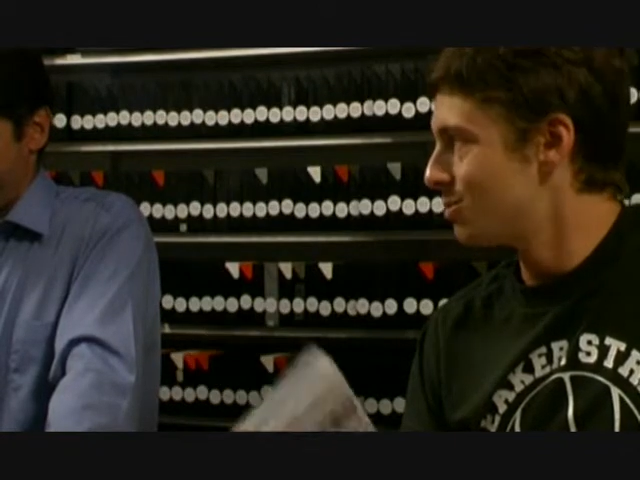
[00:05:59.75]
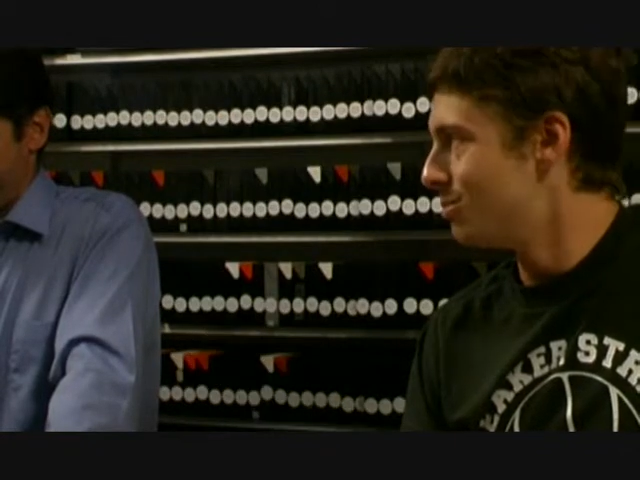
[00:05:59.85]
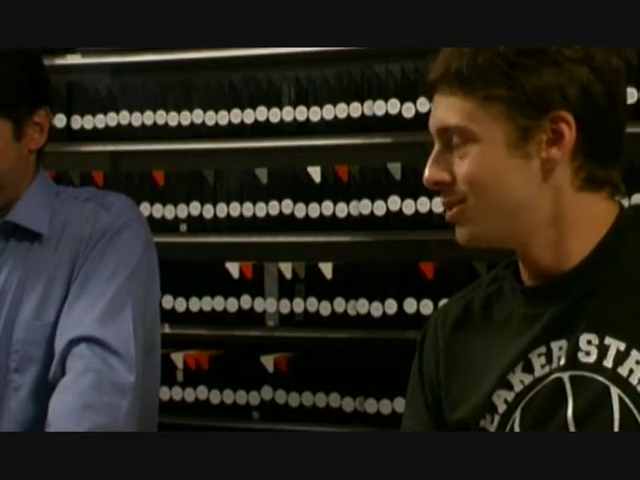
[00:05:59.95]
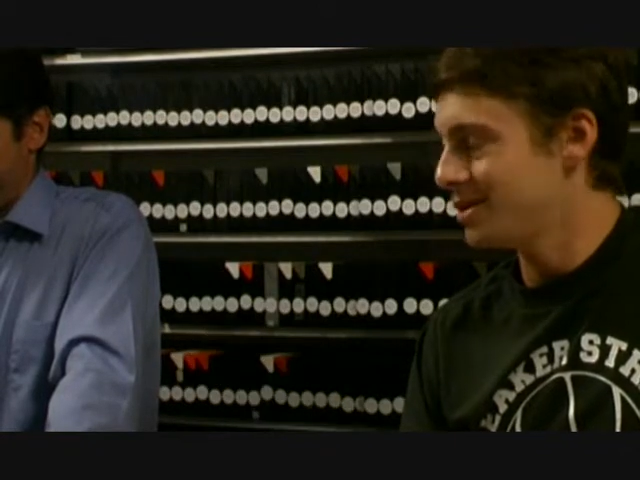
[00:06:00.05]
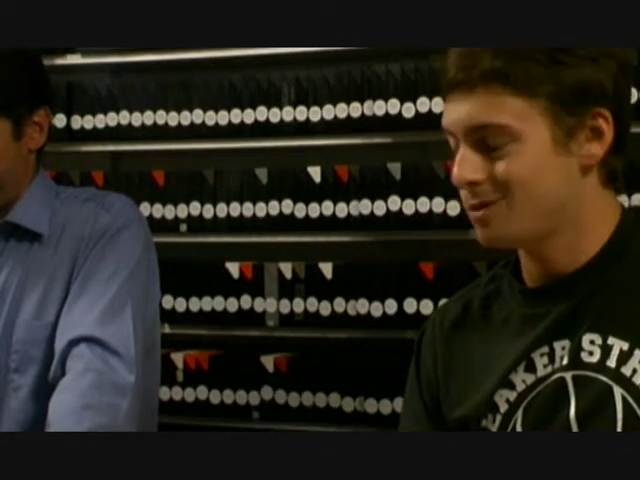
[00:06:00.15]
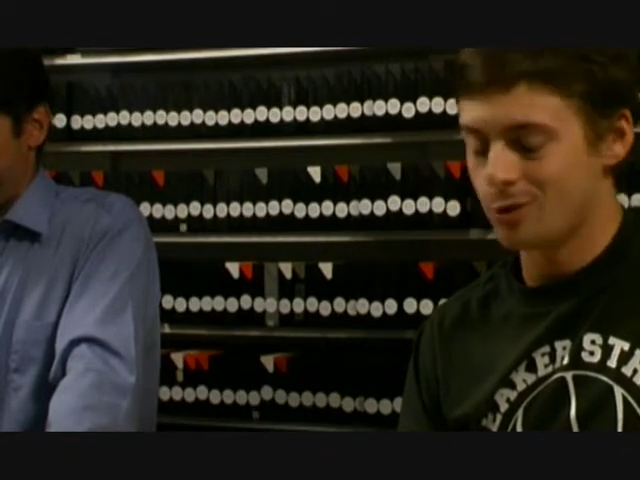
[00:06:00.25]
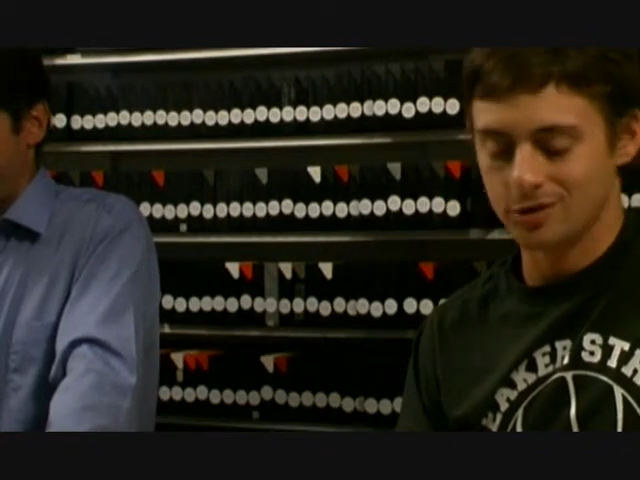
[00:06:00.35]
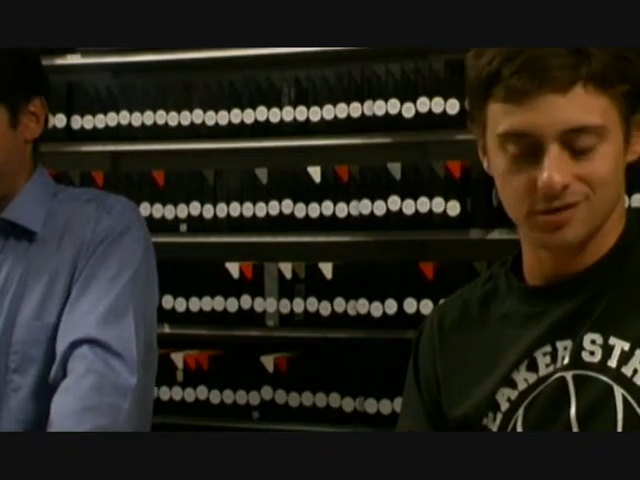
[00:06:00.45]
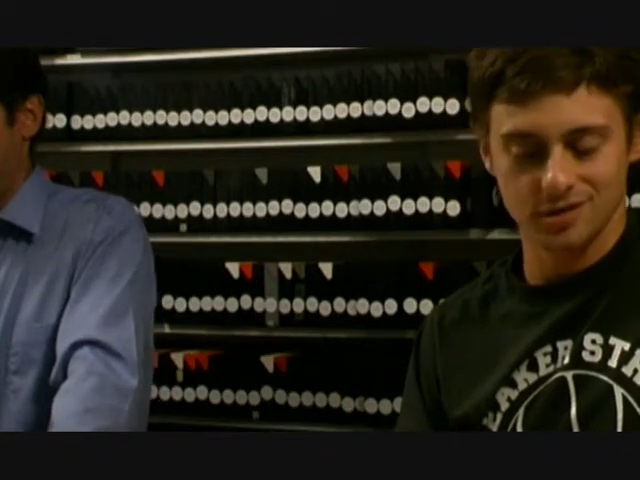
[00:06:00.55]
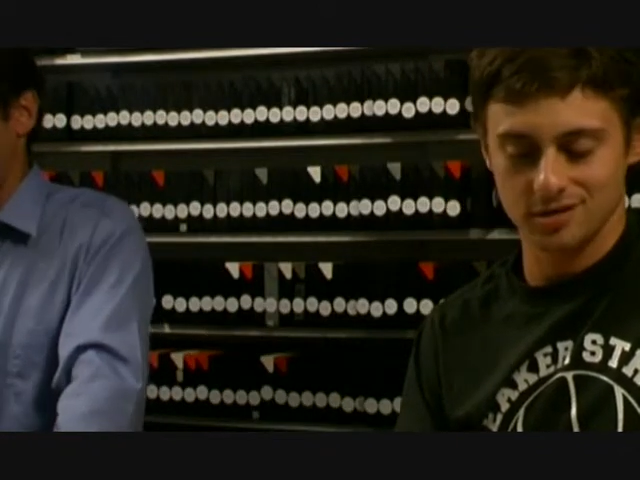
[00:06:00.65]
I believe,
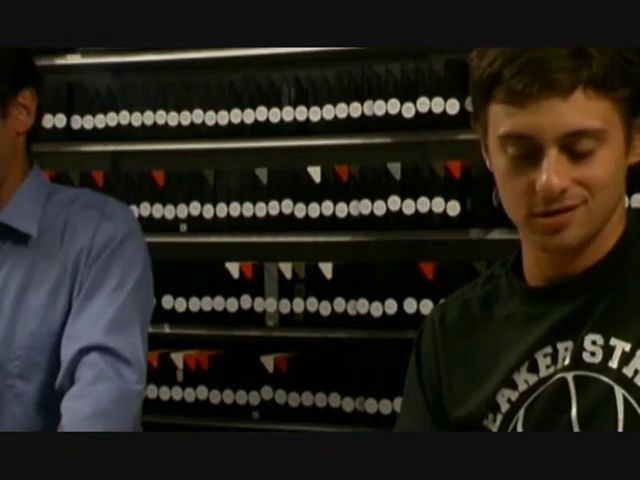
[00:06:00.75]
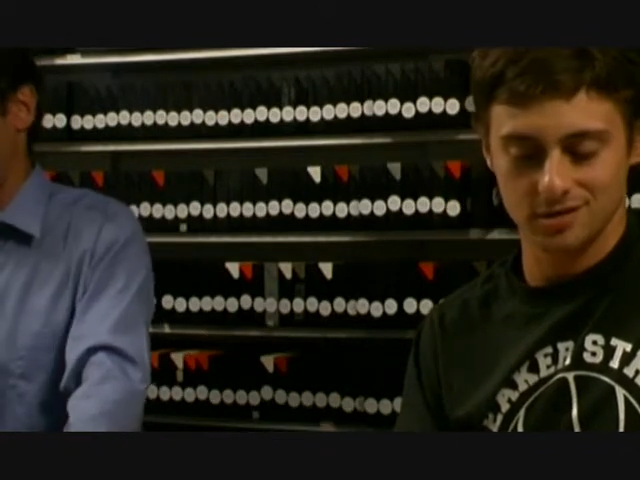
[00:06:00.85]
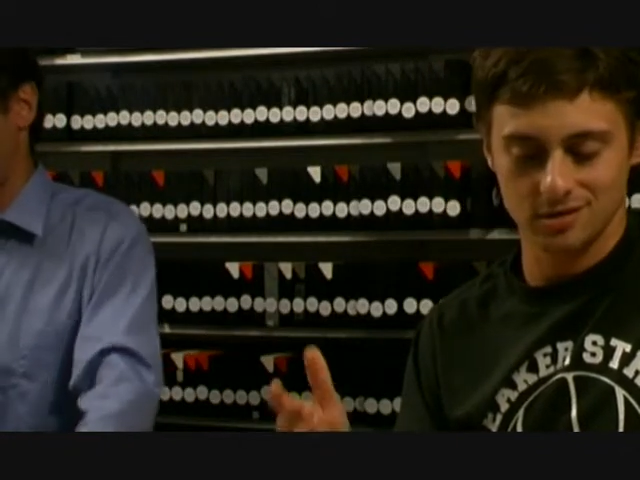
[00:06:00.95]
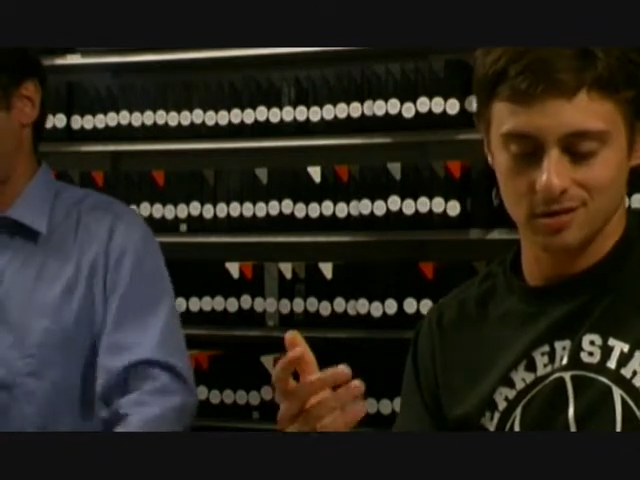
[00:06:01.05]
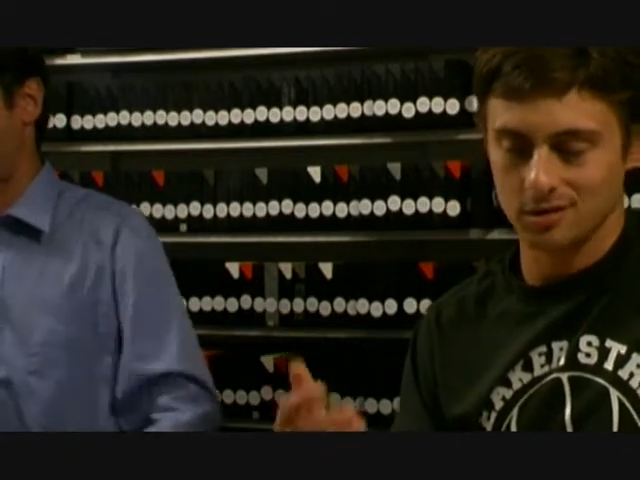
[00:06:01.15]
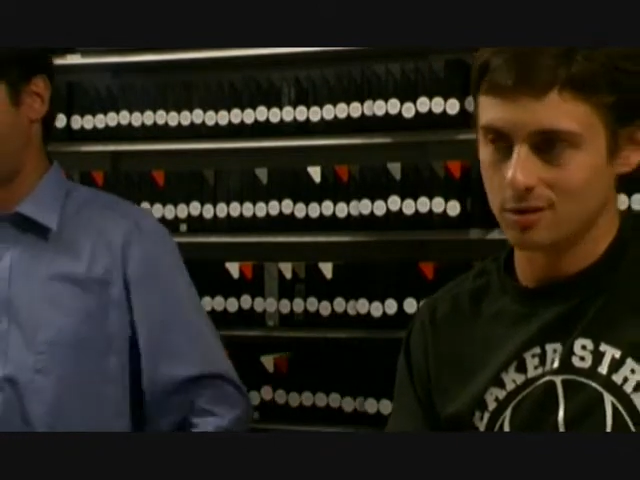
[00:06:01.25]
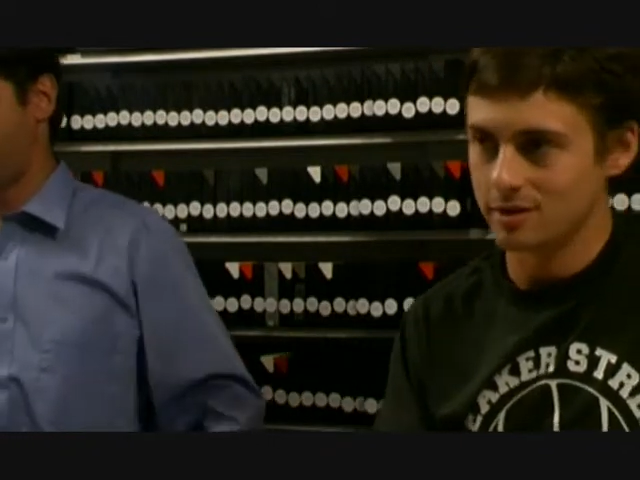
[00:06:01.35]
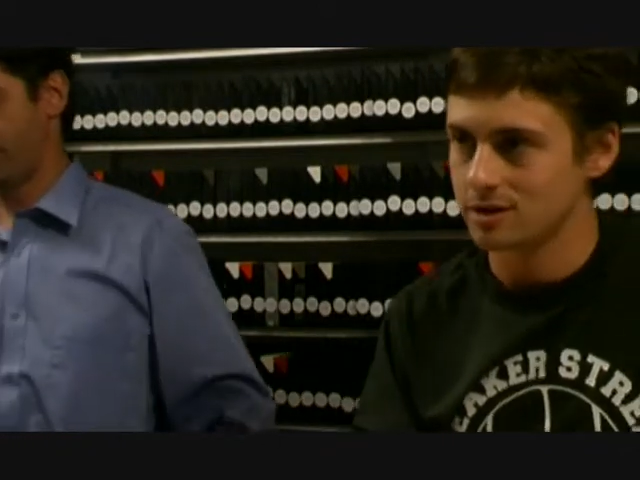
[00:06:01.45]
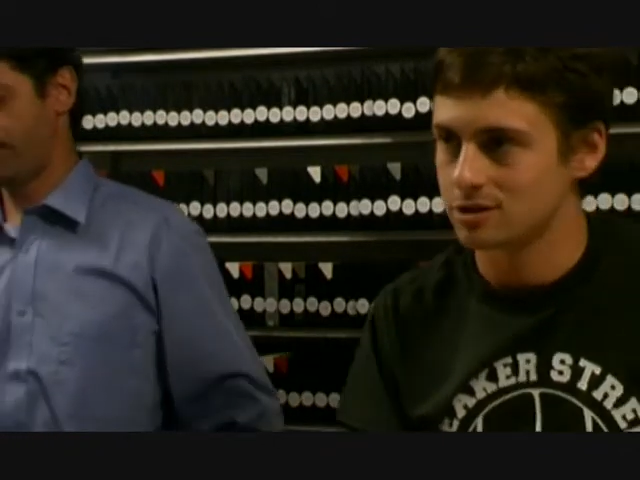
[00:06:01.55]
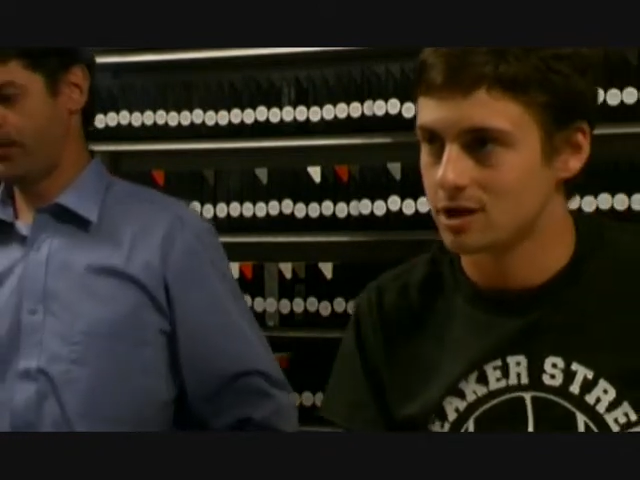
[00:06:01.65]

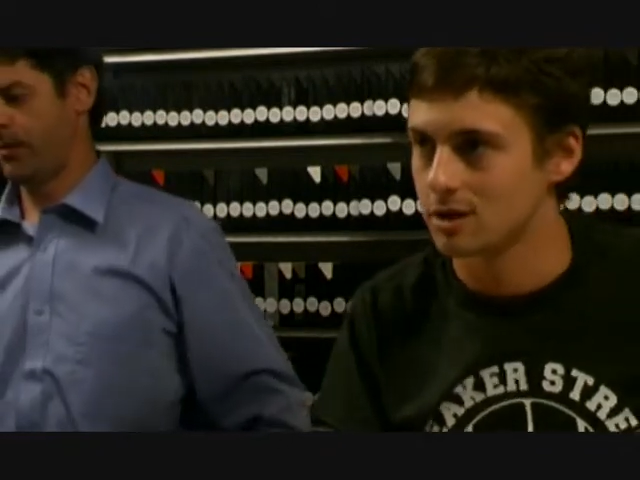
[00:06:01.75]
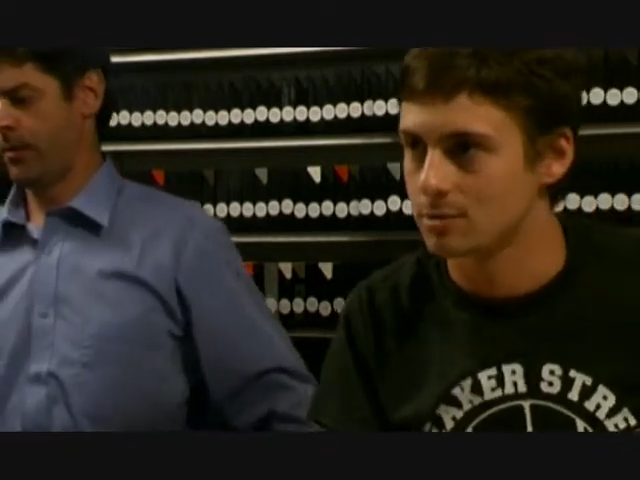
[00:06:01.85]
which apparently